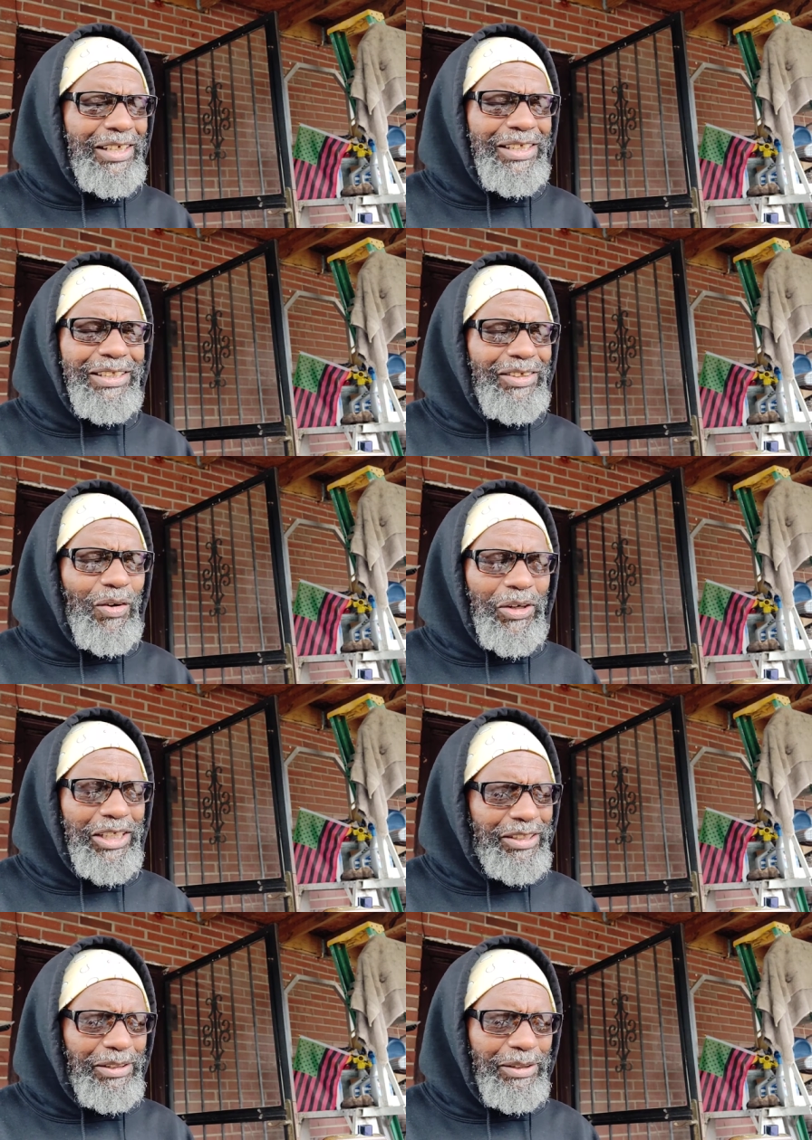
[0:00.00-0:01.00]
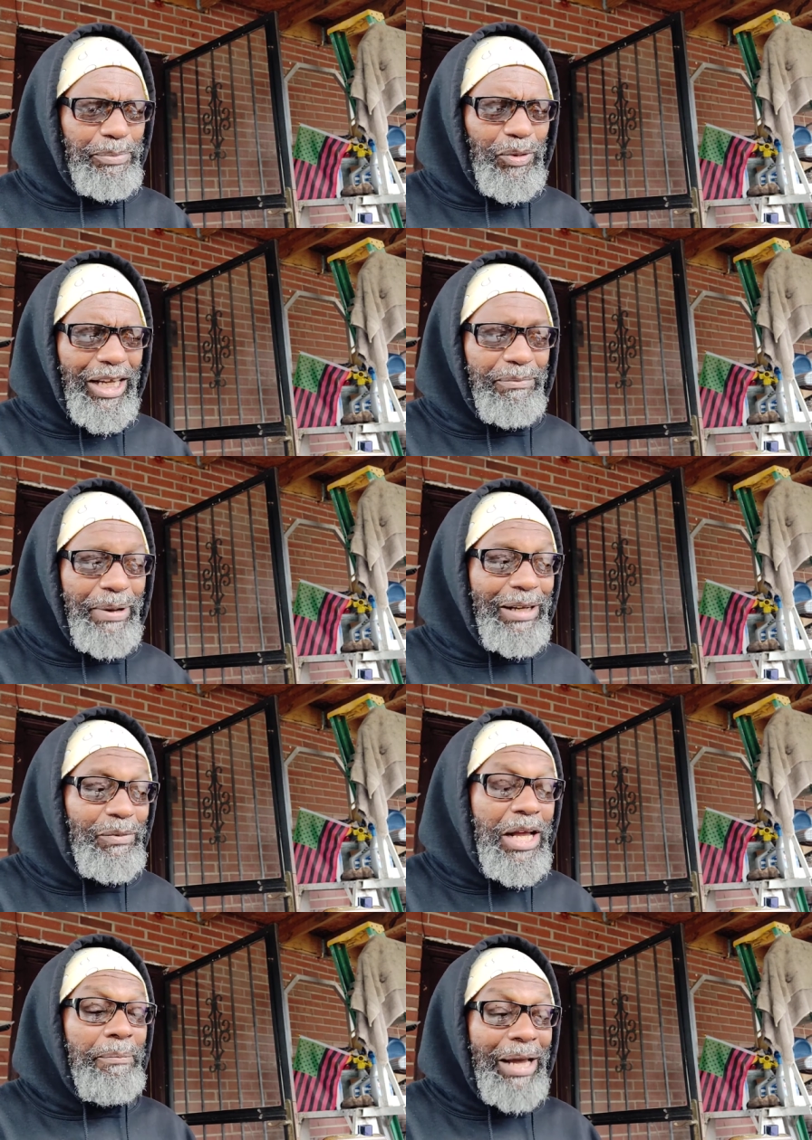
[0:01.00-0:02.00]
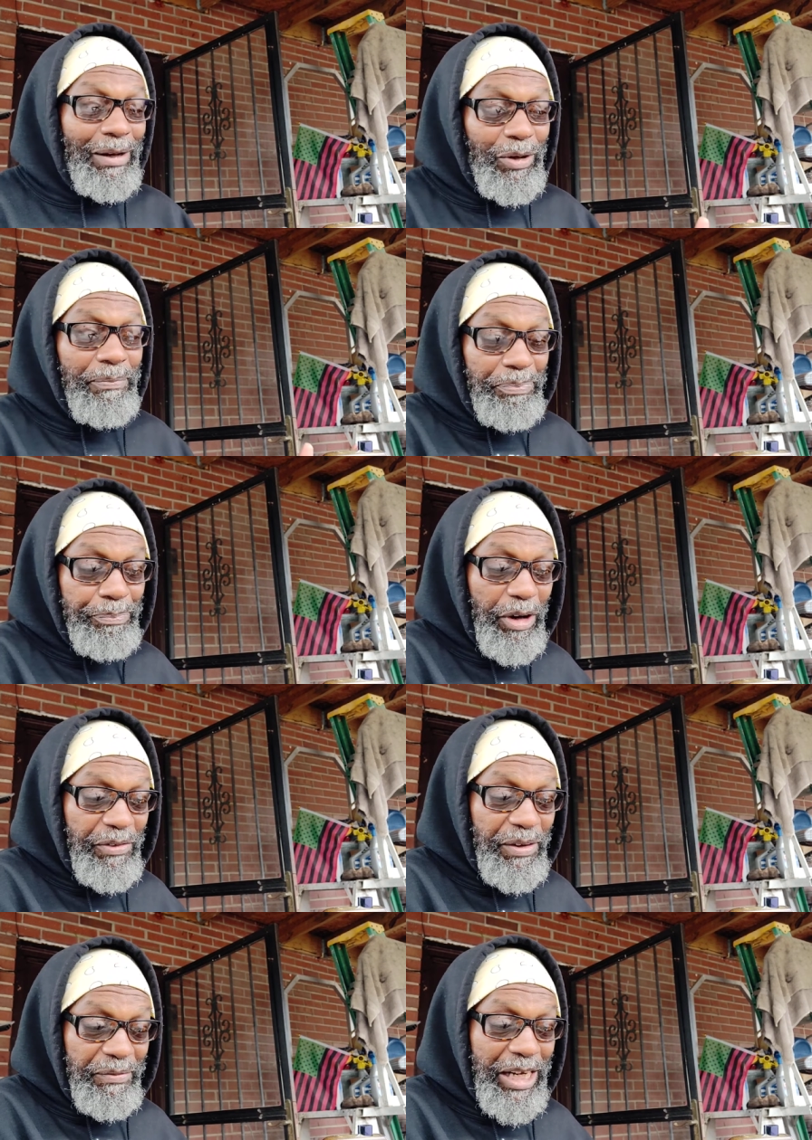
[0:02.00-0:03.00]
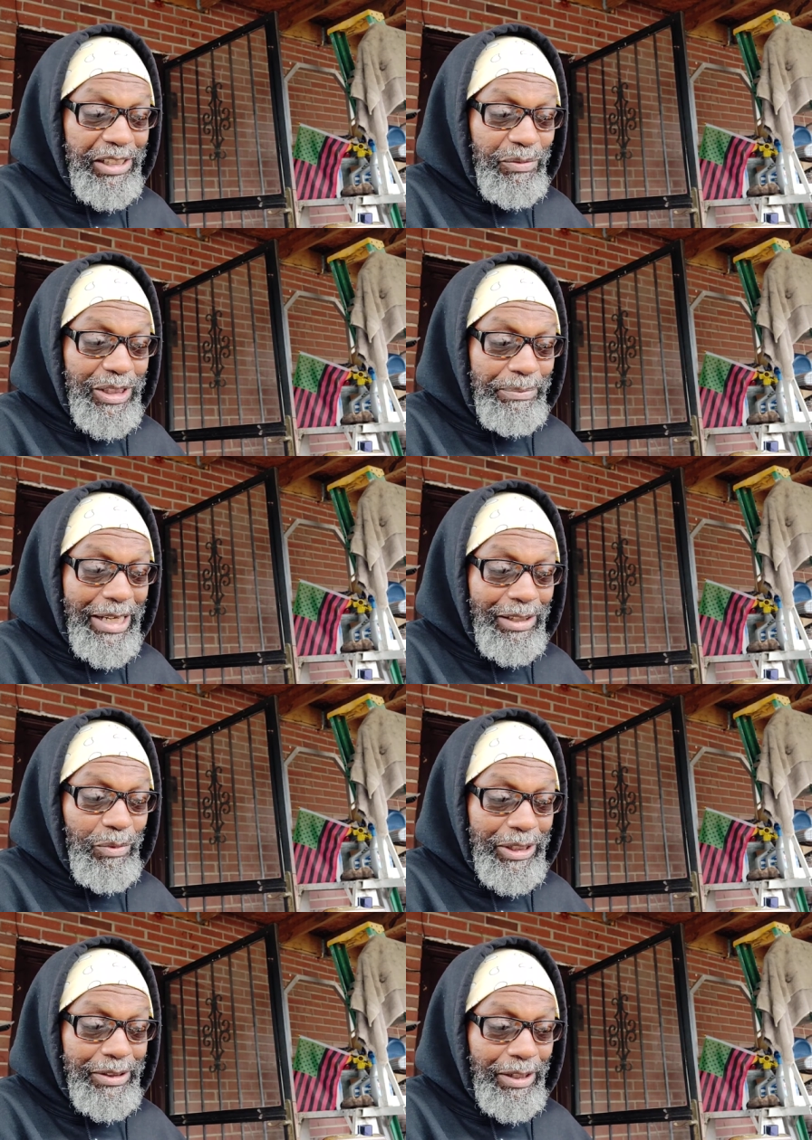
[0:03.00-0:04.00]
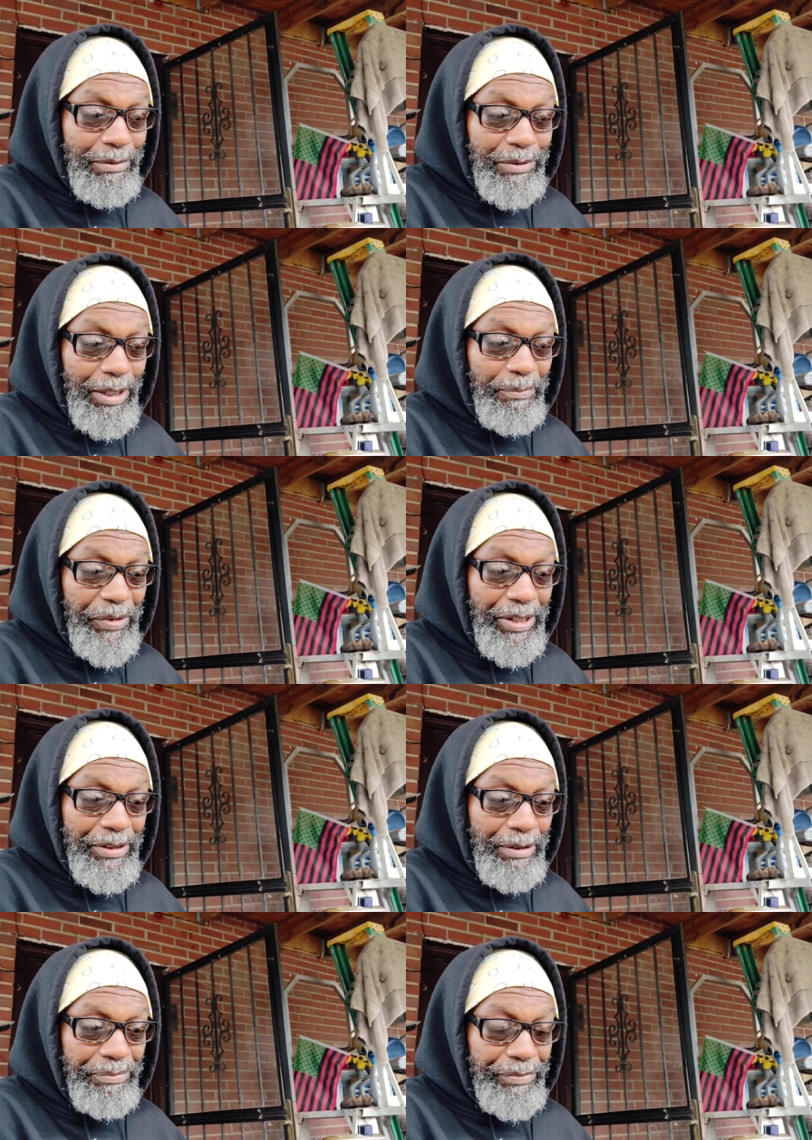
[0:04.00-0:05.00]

this is a long history. The Boule back back when Birth of the Nation was made in what uh, uh, 1915,